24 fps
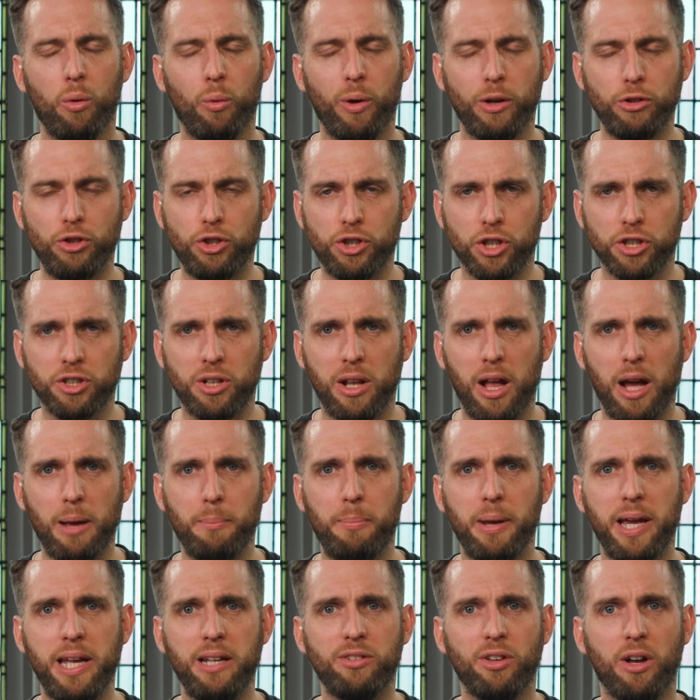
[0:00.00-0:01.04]
Well, just
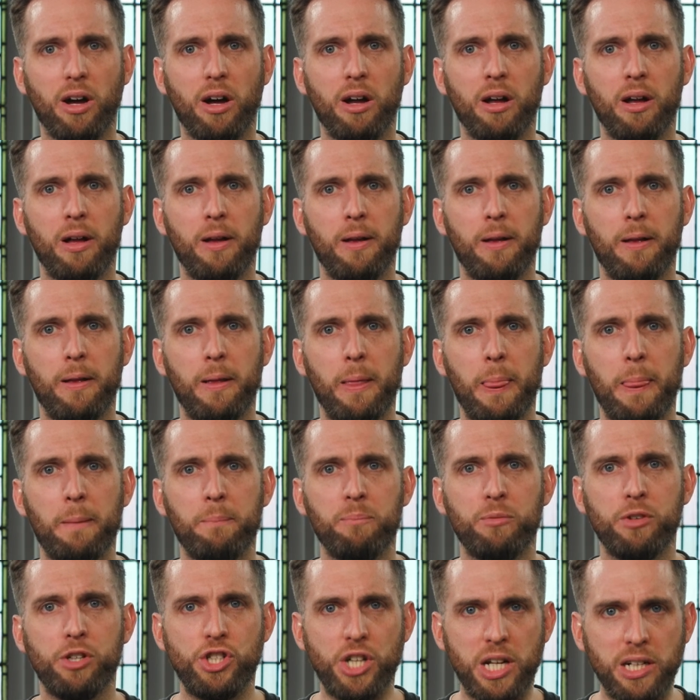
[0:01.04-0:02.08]
like Peter,
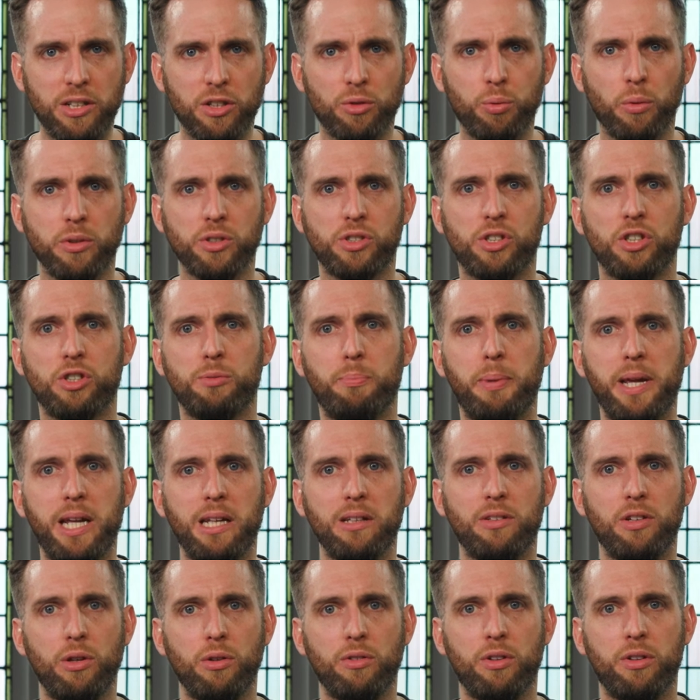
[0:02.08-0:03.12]
Jesus wants to
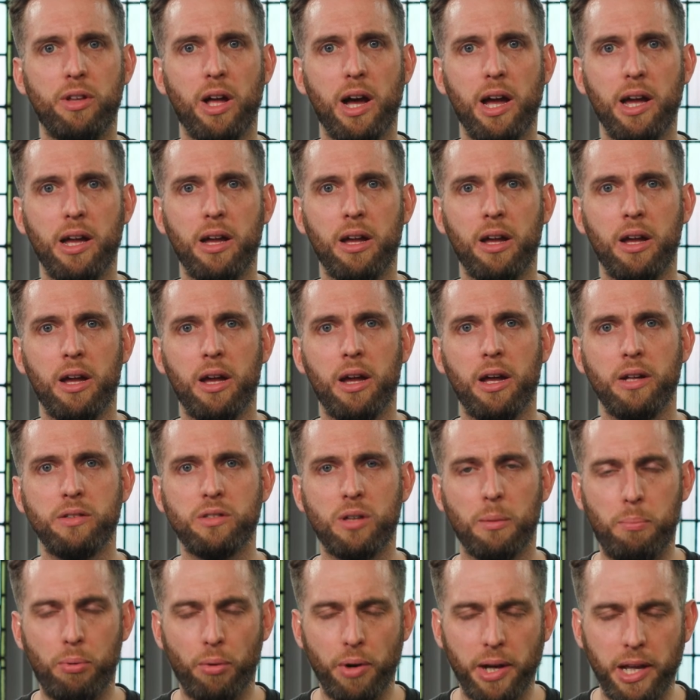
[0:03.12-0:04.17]
speak to you today
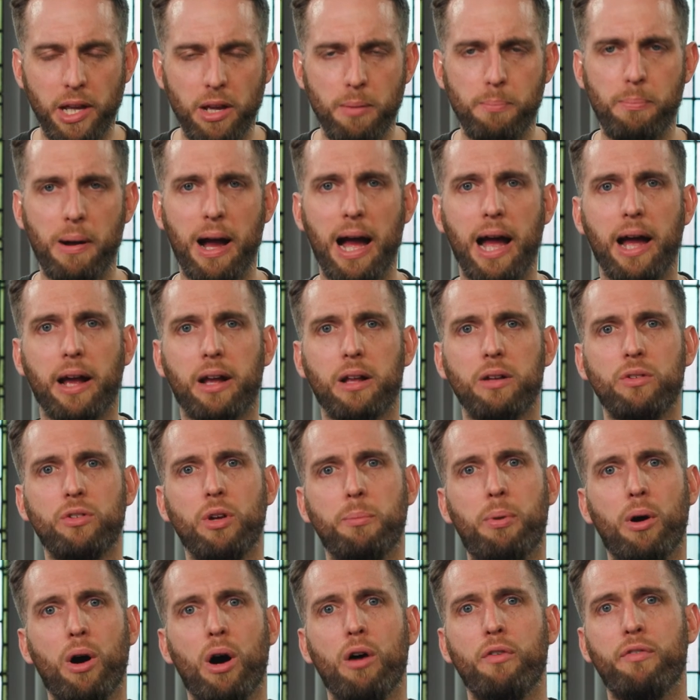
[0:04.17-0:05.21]
to bring you back
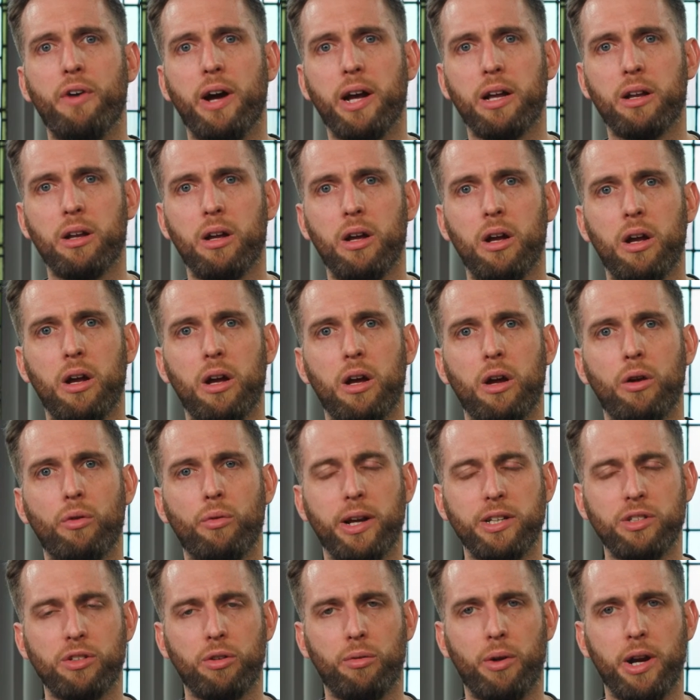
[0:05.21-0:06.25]
to perfect
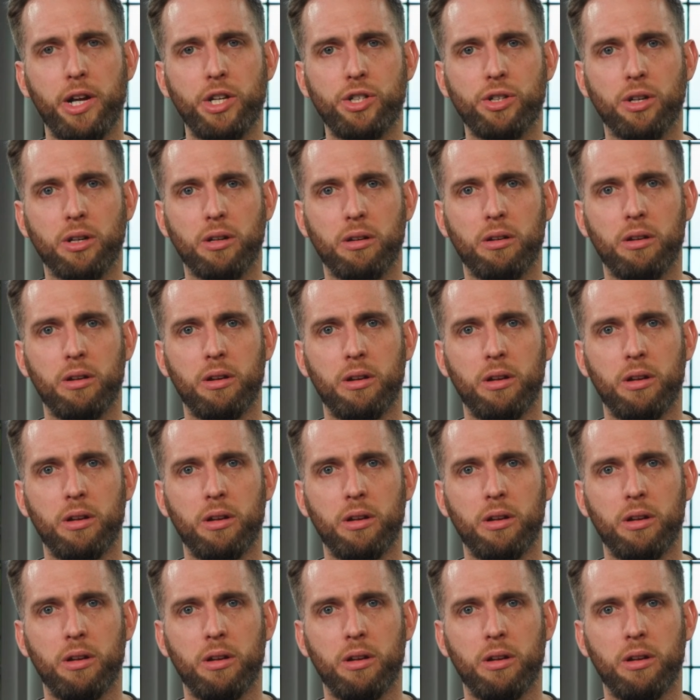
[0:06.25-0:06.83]
restoration.